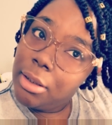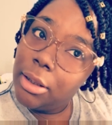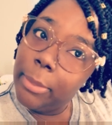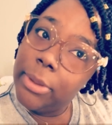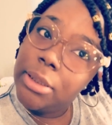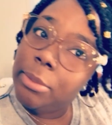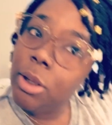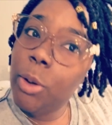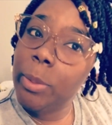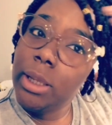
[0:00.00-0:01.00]
Put some
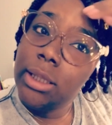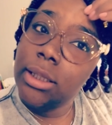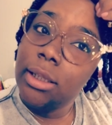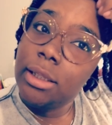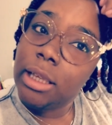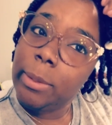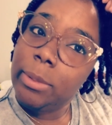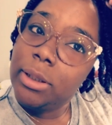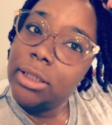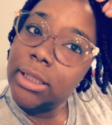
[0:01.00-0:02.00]
gold pieces, a couple
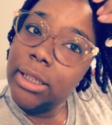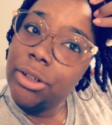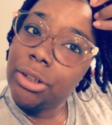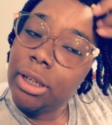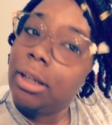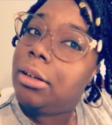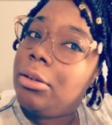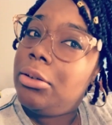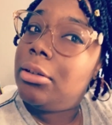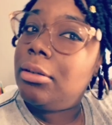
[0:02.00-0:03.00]
of
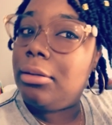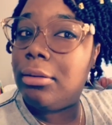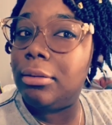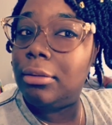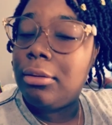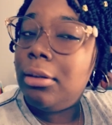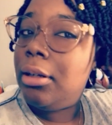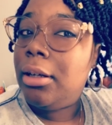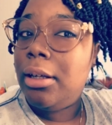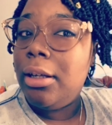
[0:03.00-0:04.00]
seashells.
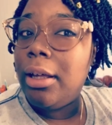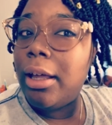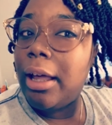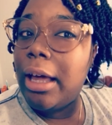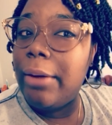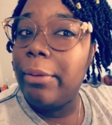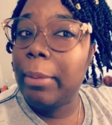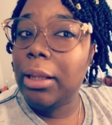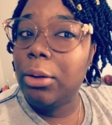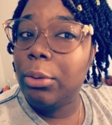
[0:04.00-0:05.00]
I got it from my
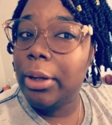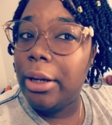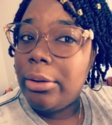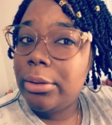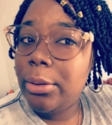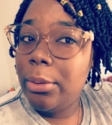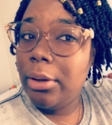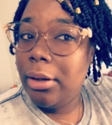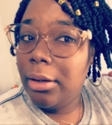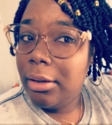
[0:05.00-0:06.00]
local hair store.